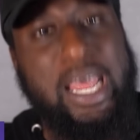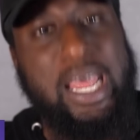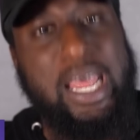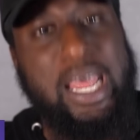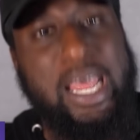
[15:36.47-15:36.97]

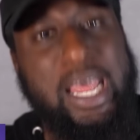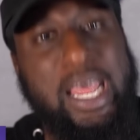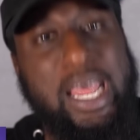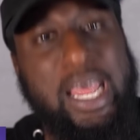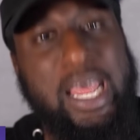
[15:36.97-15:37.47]

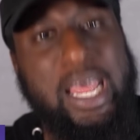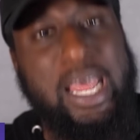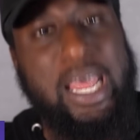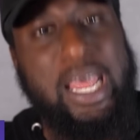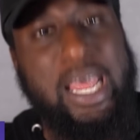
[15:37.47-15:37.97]

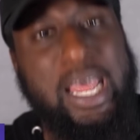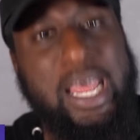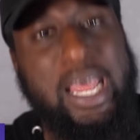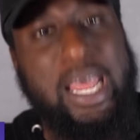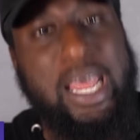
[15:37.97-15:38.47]

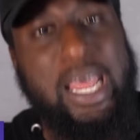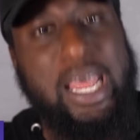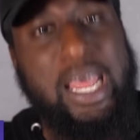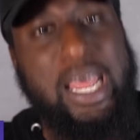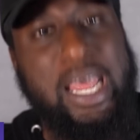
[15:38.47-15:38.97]

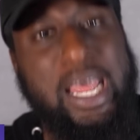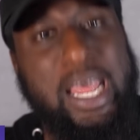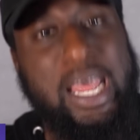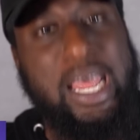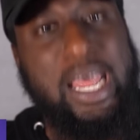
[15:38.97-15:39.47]

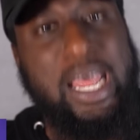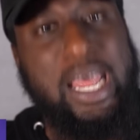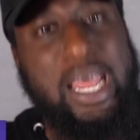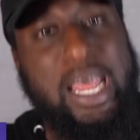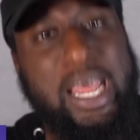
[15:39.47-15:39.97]

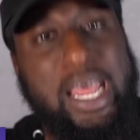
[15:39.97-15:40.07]
No words are spoken by the person on screen.